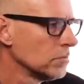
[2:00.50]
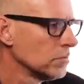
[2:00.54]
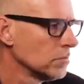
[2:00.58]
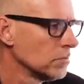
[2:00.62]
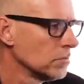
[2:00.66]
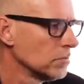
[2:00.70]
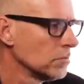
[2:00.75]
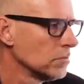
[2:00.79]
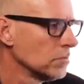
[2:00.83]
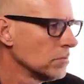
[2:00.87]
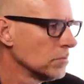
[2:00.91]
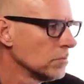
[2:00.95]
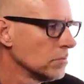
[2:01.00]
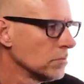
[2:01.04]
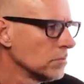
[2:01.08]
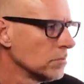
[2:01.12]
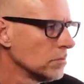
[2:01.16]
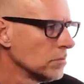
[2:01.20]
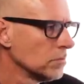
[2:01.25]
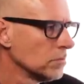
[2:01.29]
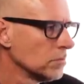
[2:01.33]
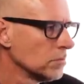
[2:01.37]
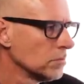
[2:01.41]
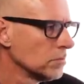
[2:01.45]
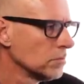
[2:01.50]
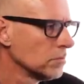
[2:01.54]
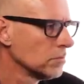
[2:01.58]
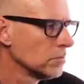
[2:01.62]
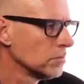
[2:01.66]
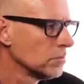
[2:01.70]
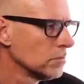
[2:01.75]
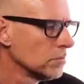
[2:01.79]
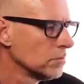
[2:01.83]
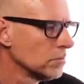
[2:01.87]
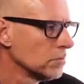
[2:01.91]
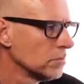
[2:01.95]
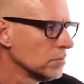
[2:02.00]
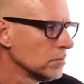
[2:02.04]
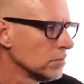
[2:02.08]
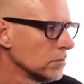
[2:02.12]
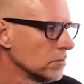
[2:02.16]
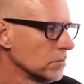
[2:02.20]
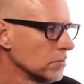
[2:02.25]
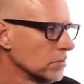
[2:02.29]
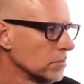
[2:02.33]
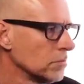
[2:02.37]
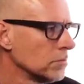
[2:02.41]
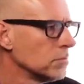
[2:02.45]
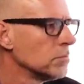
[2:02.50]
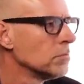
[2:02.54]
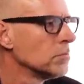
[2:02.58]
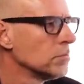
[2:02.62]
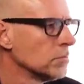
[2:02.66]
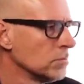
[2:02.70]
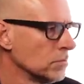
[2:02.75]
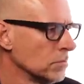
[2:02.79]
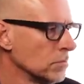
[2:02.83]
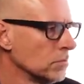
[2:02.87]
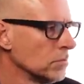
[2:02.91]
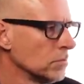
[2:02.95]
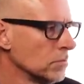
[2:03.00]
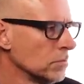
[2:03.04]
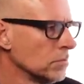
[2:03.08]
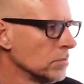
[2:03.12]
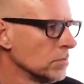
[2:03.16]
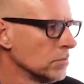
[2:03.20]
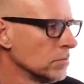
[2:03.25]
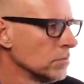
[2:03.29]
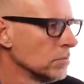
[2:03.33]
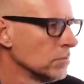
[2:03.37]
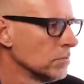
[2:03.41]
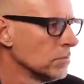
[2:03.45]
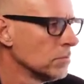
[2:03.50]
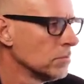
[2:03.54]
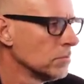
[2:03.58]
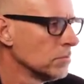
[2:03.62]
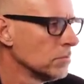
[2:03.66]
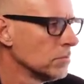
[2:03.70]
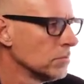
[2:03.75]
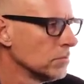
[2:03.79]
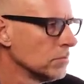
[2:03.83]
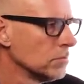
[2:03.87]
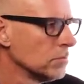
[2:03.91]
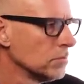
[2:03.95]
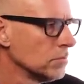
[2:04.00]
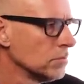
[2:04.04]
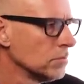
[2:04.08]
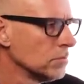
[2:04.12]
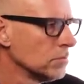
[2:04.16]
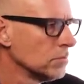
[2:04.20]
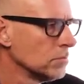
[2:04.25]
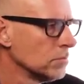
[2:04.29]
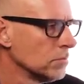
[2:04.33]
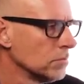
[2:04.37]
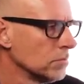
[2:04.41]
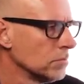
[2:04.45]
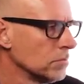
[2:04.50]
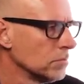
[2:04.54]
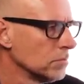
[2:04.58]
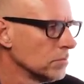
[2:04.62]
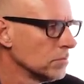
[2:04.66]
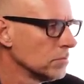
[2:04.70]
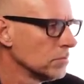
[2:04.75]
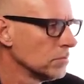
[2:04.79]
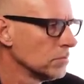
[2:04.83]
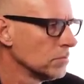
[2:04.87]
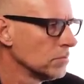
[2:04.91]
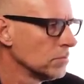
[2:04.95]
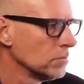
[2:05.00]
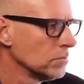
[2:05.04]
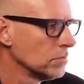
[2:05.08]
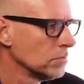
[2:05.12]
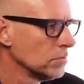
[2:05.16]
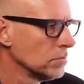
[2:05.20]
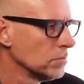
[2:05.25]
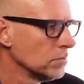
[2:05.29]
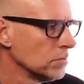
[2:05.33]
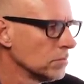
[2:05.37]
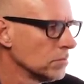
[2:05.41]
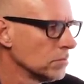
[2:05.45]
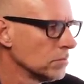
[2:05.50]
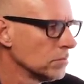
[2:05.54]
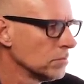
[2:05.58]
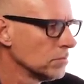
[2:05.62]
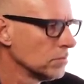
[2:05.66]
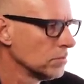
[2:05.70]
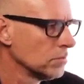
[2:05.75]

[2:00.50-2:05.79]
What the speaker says: (silent)